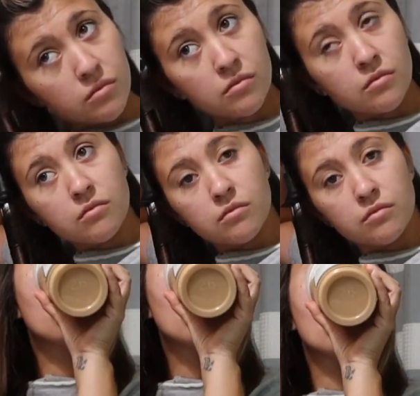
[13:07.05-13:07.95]

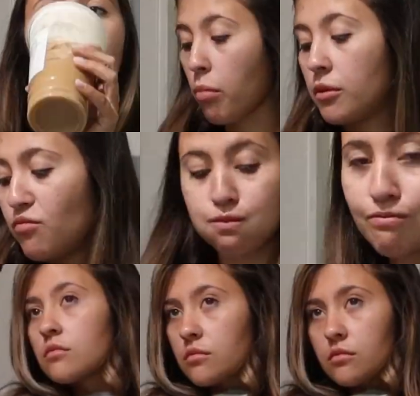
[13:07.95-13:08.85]

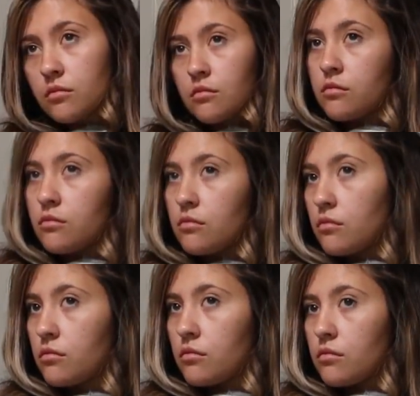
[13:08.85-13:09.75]

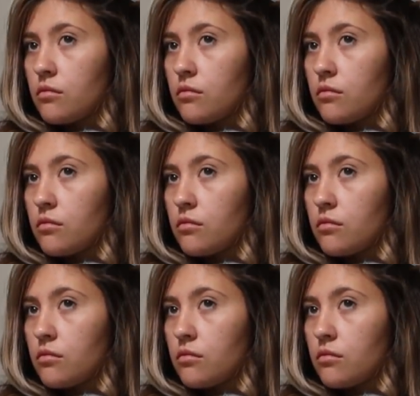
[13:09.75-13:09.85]
Nobody speaks.